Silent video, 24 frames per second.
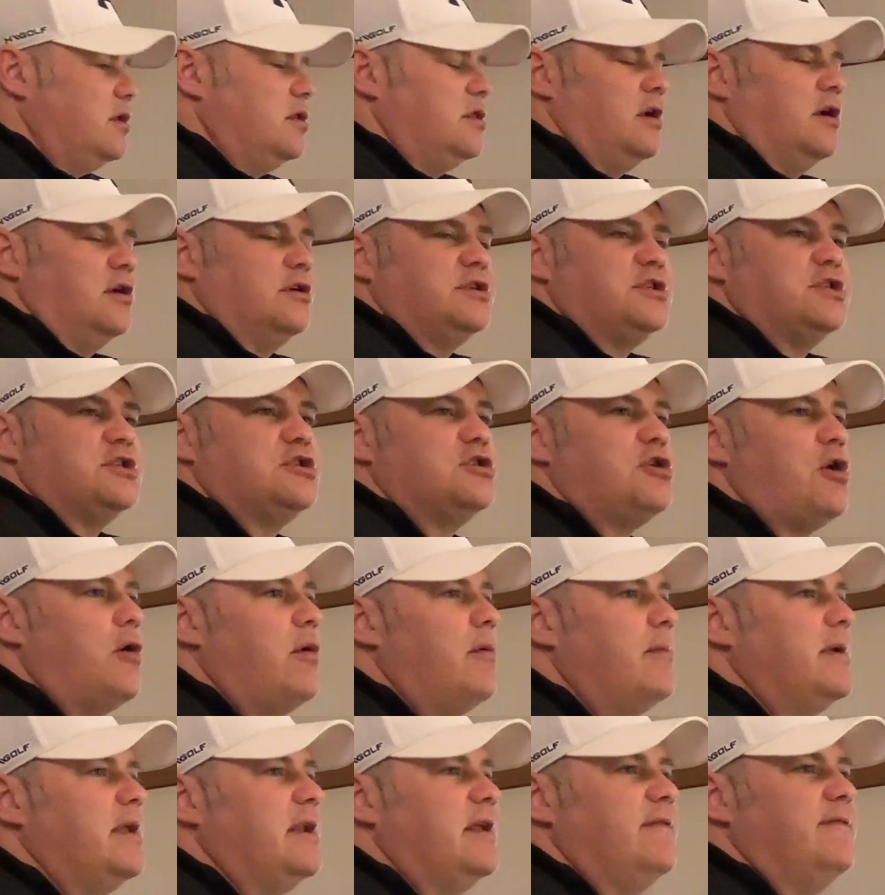There's
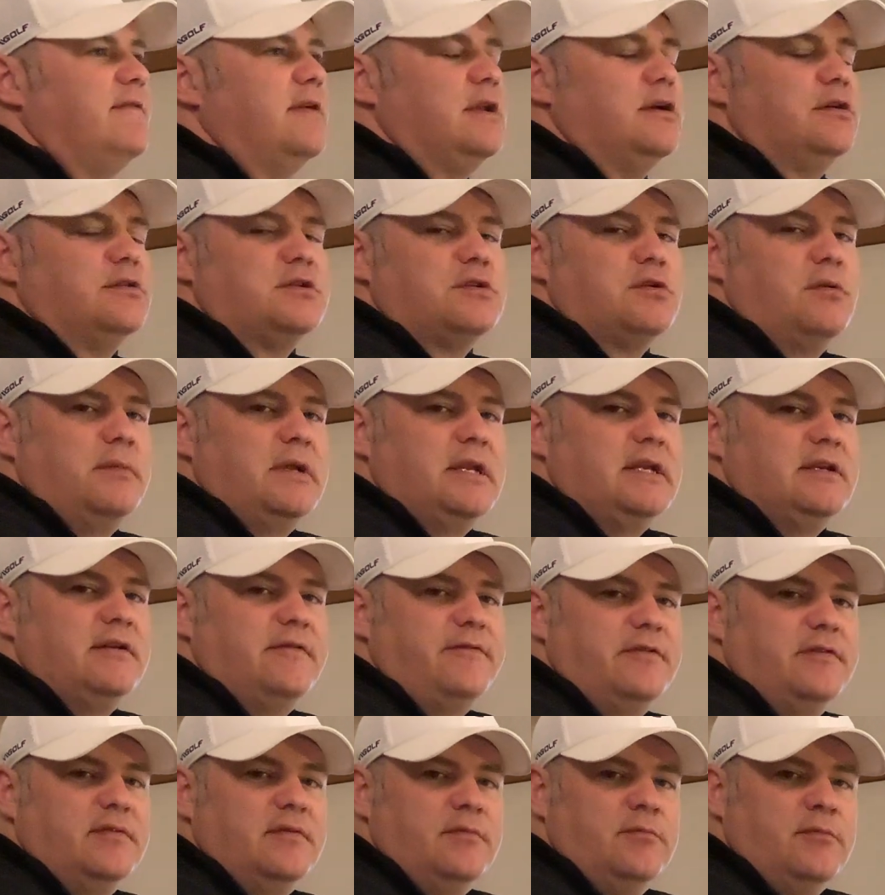so many videos, so many
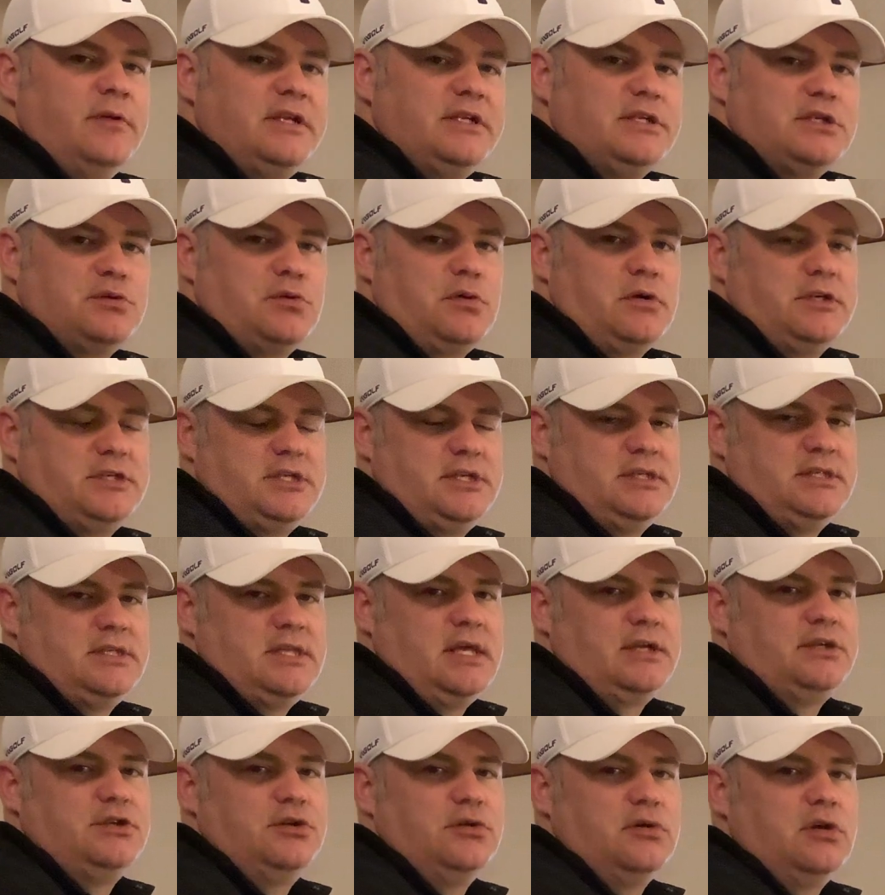different resources
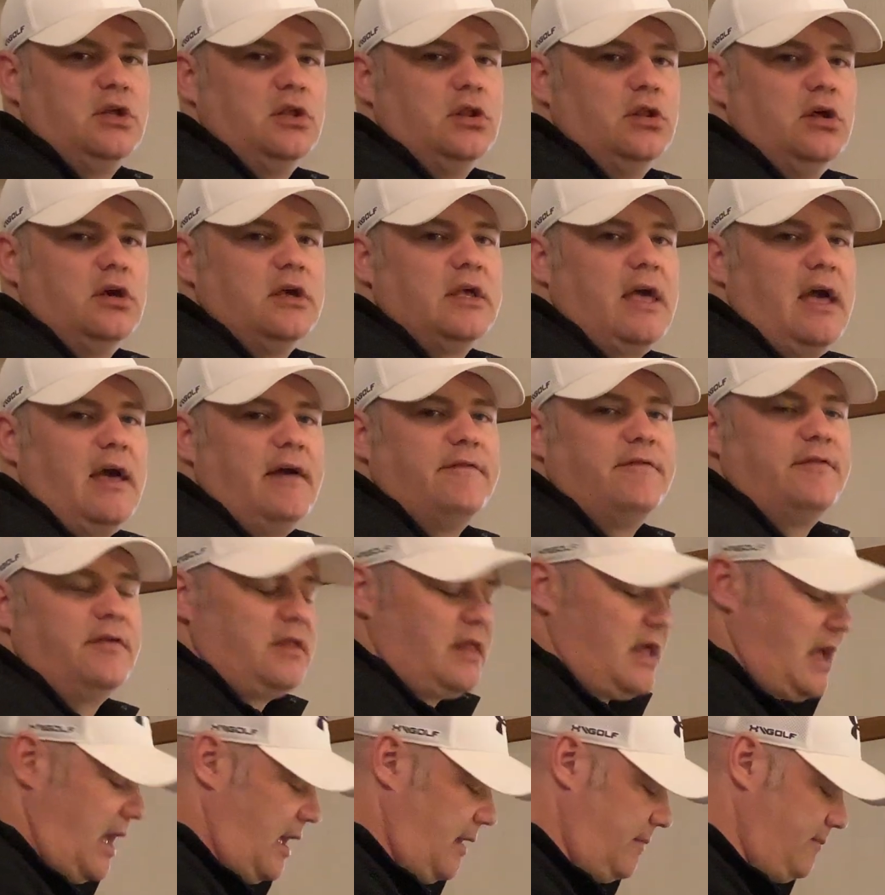that you can look at for
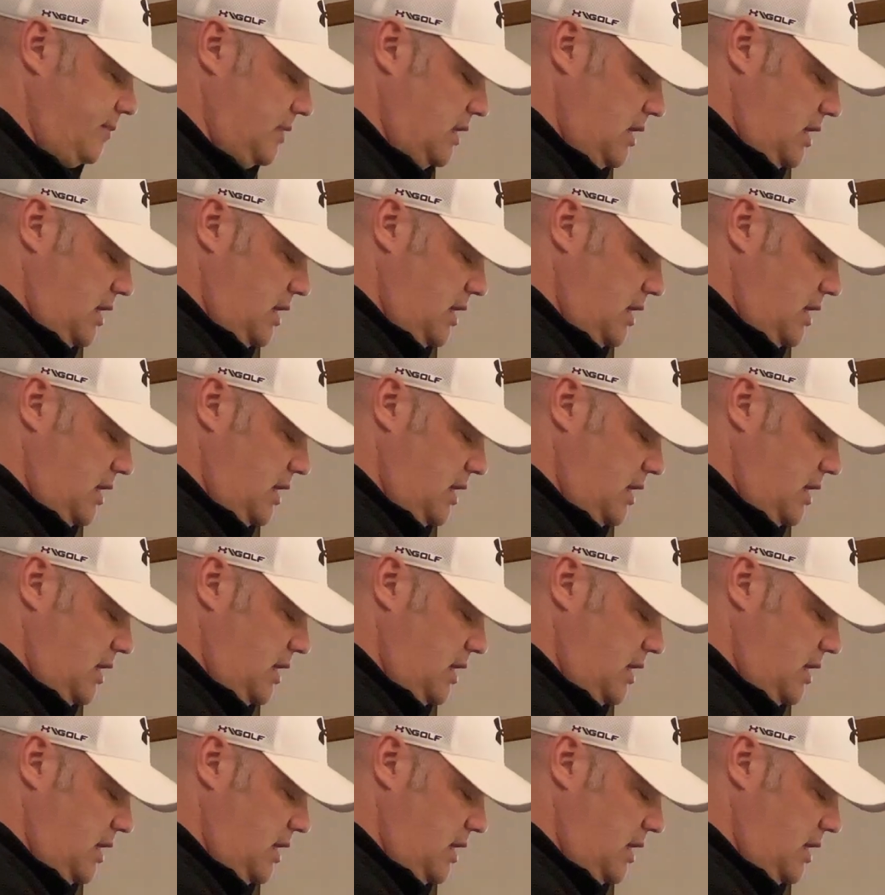that.